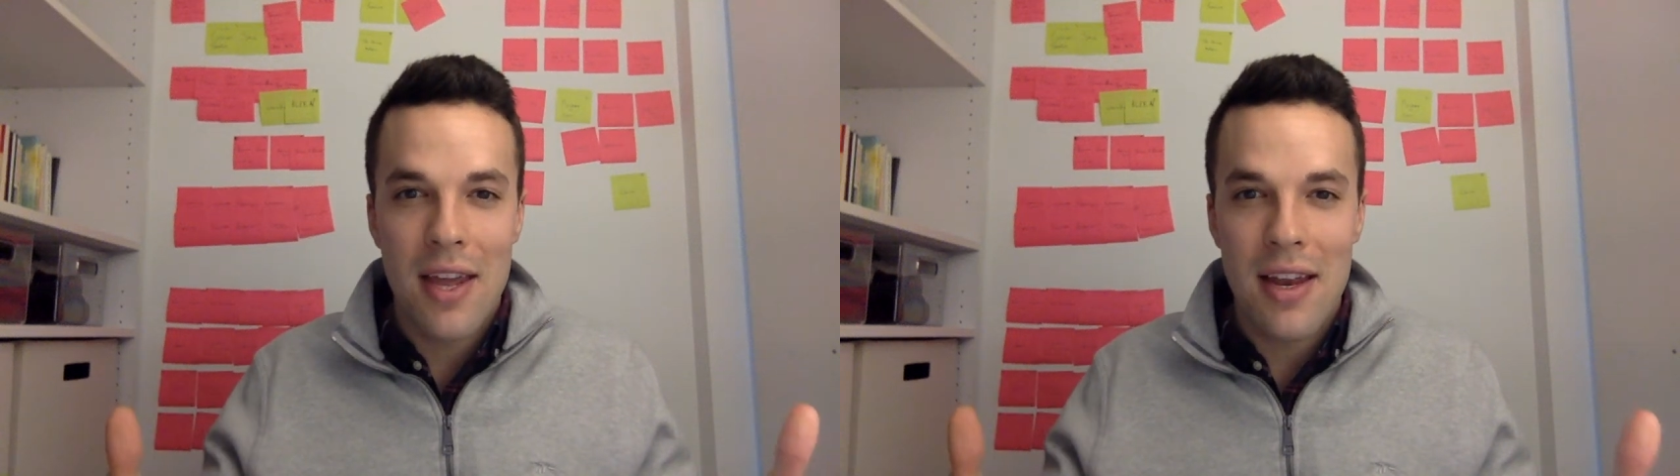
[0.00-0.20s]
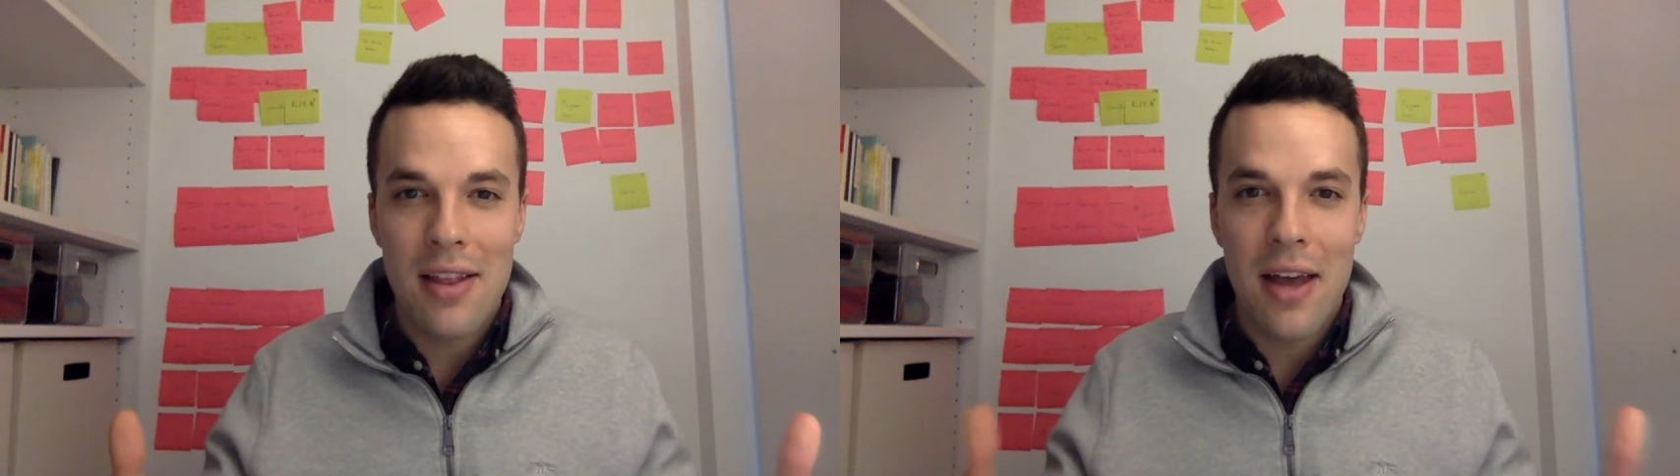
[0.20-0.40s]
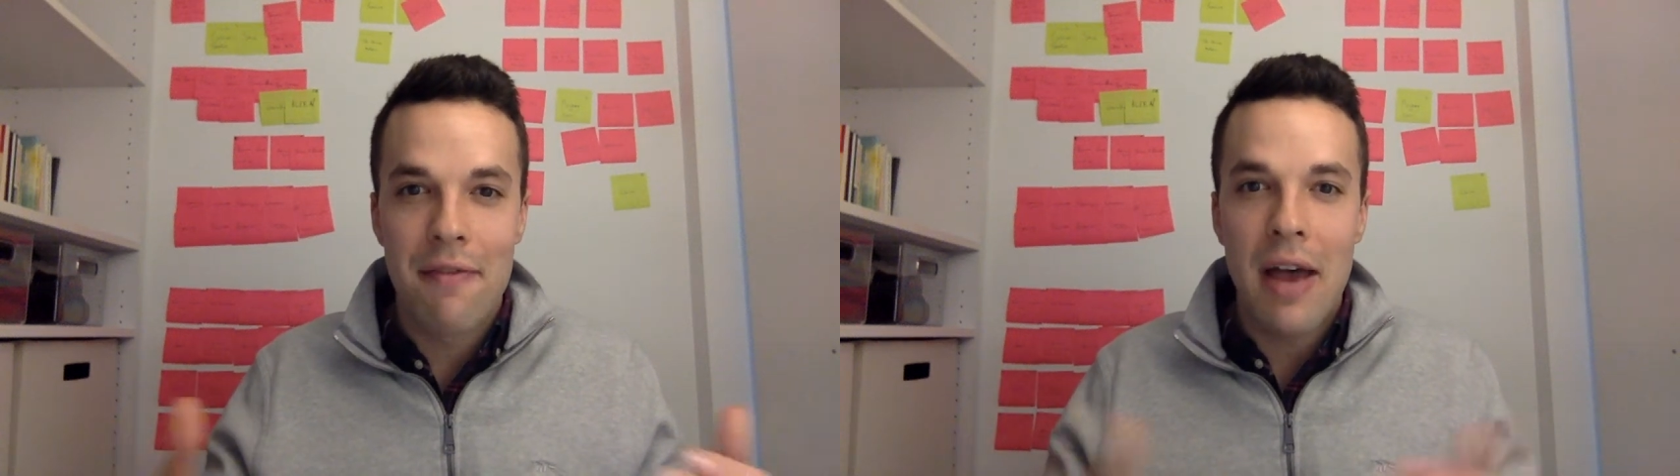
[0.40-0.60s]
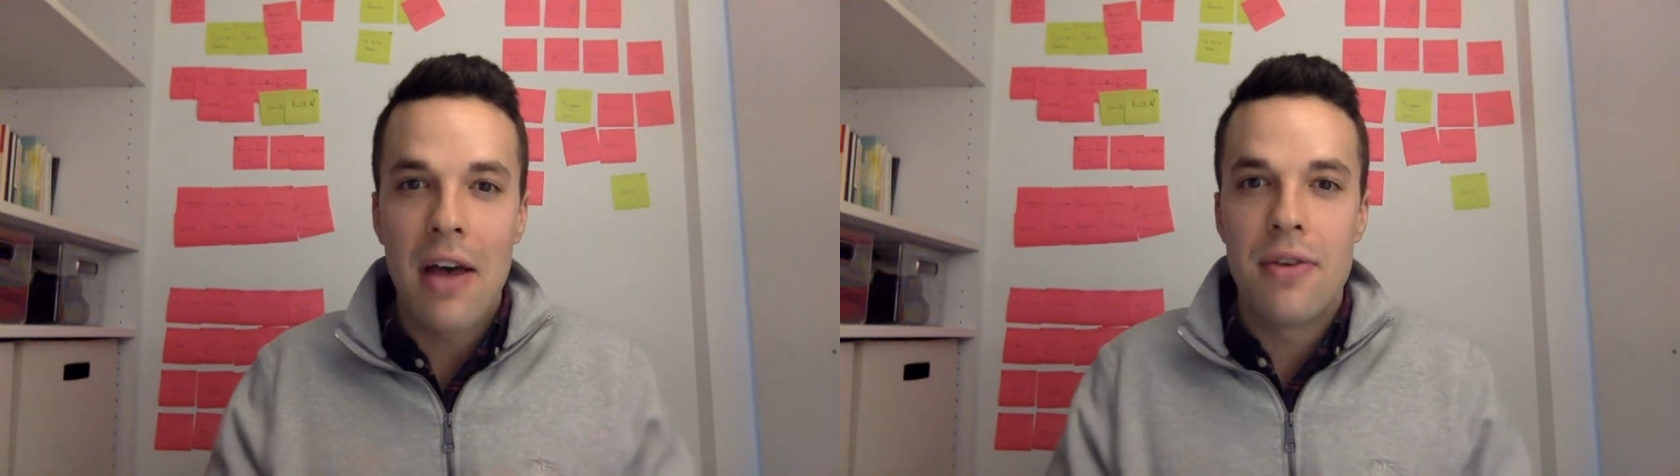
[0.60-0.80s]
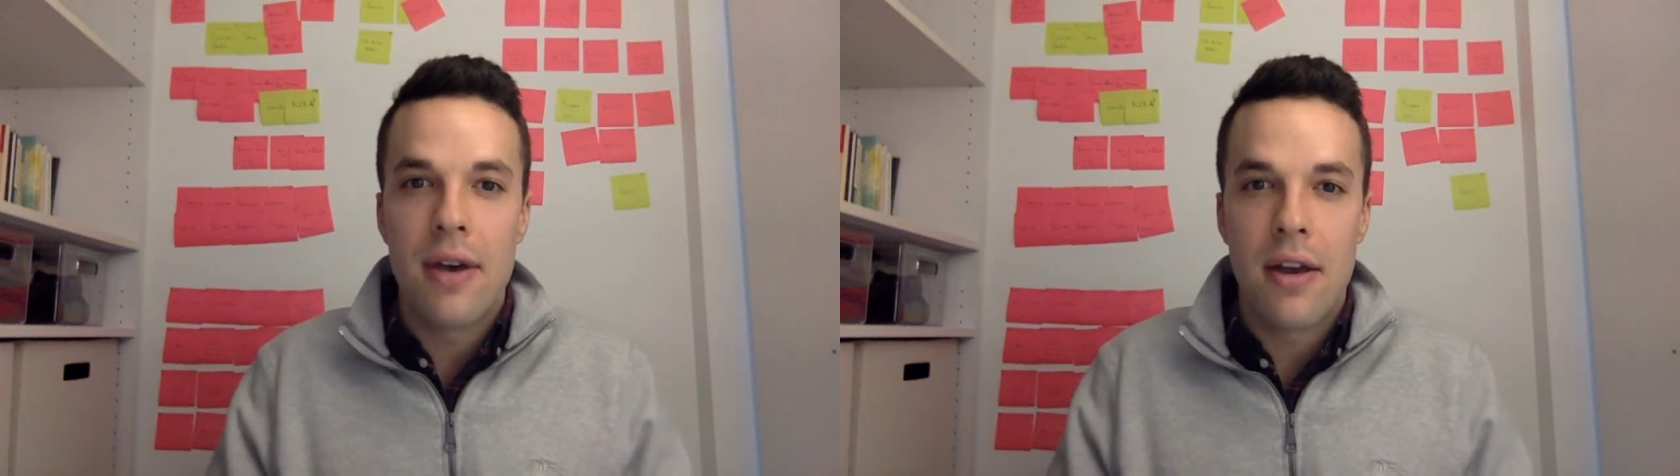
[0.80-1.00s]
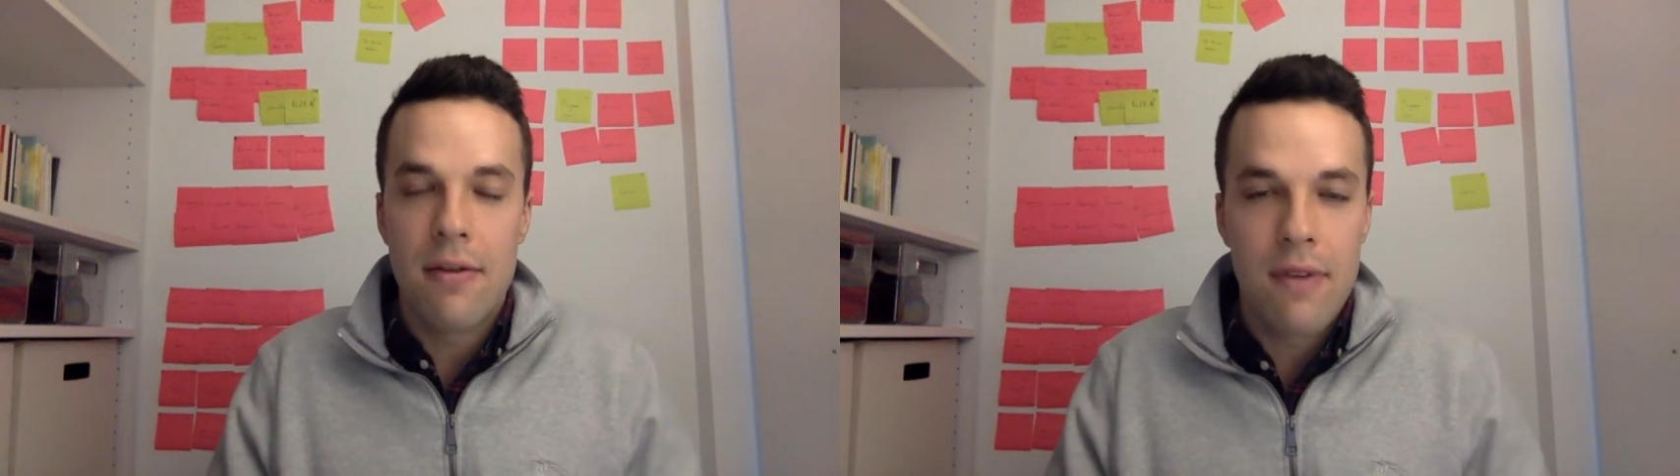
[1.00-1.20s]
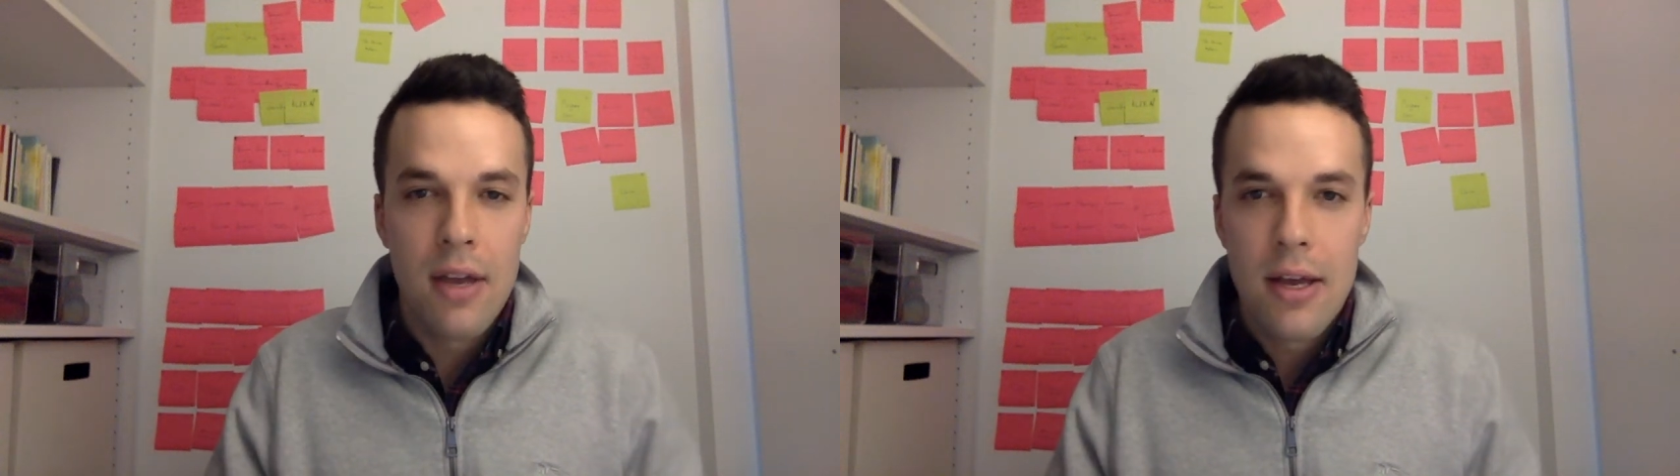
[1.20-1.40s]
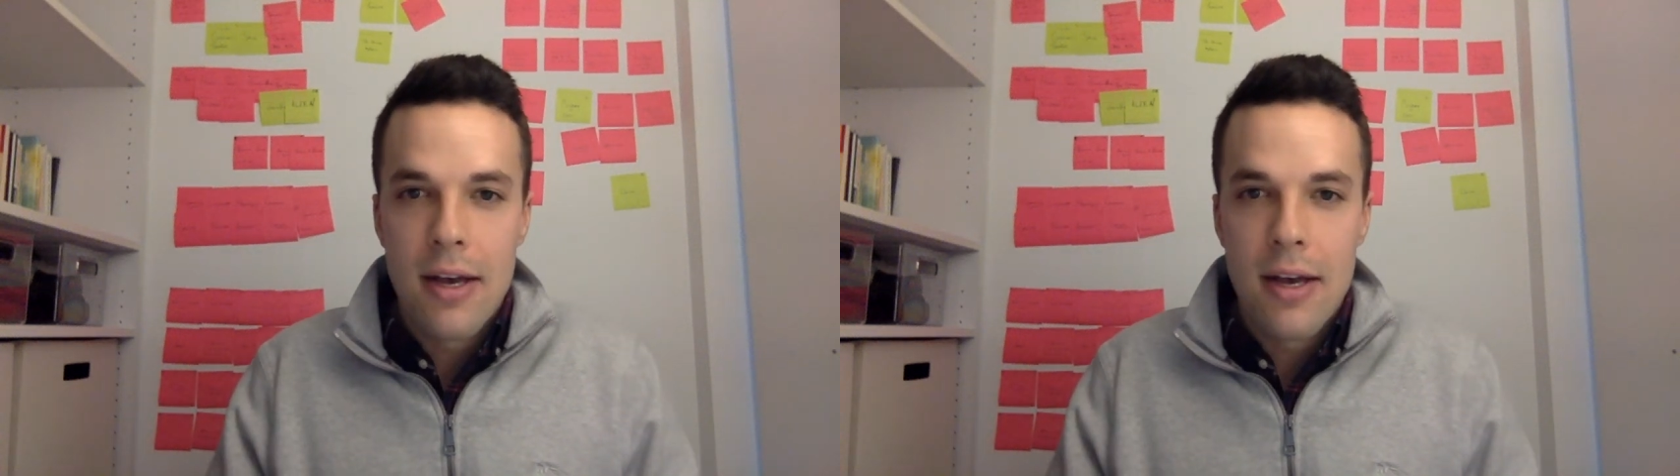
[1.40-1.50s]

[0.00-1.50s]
gain a lot of value out of.